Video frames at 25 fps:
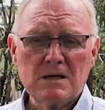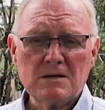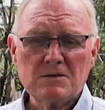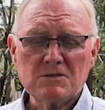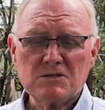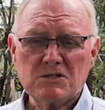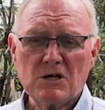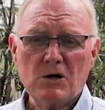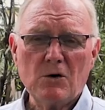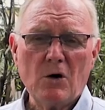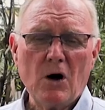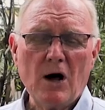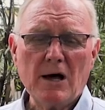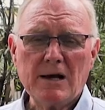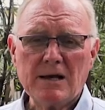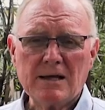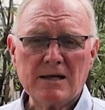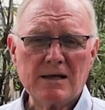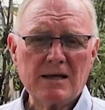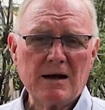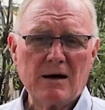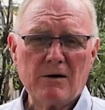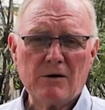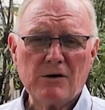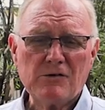So I'd
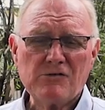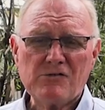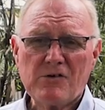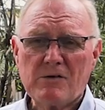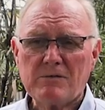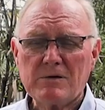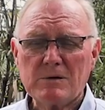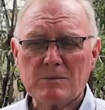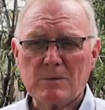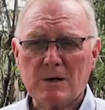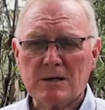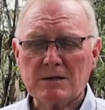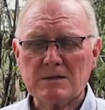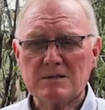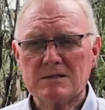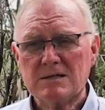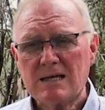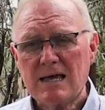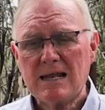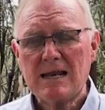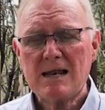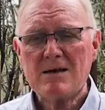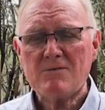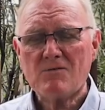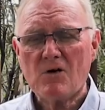encourage everyone to
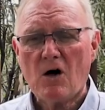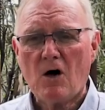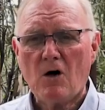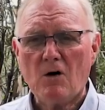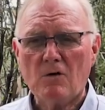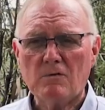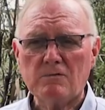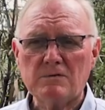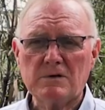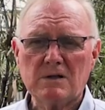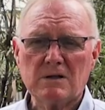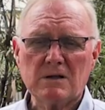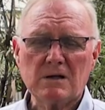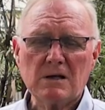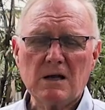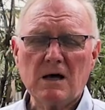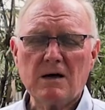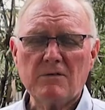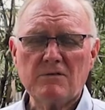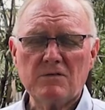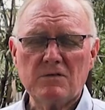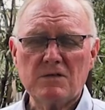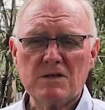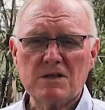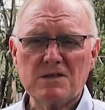get involved in the
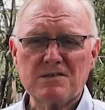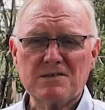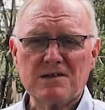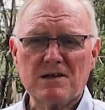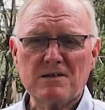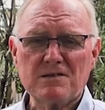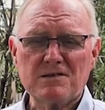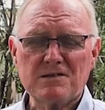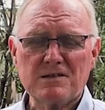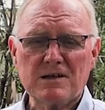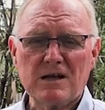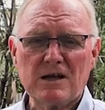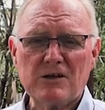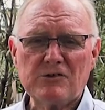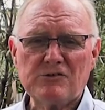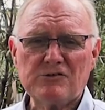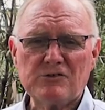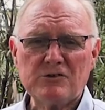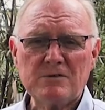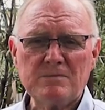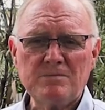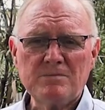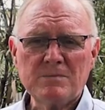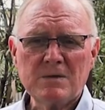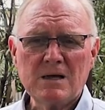life of the
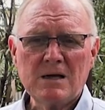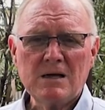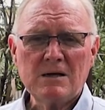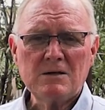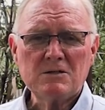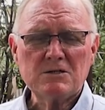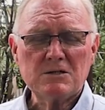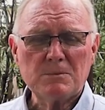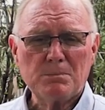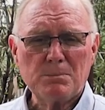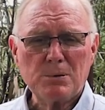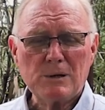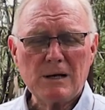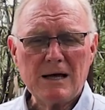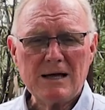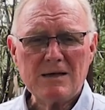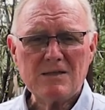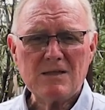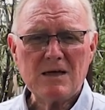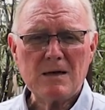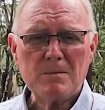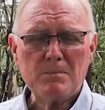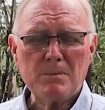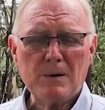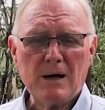association, to play
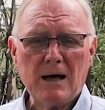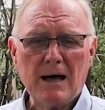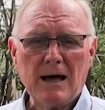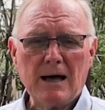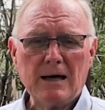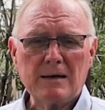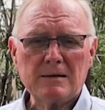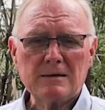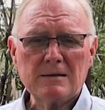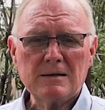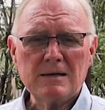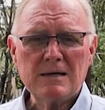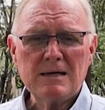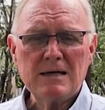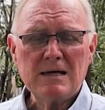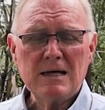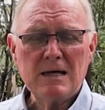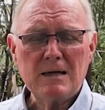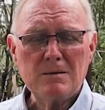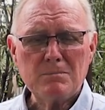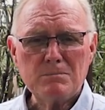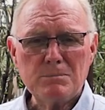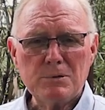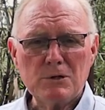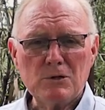their part
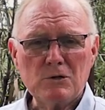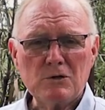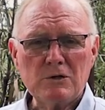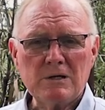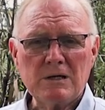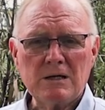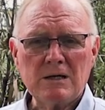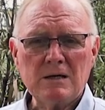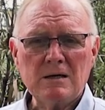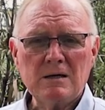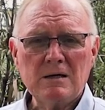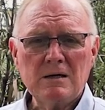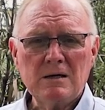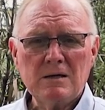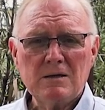in building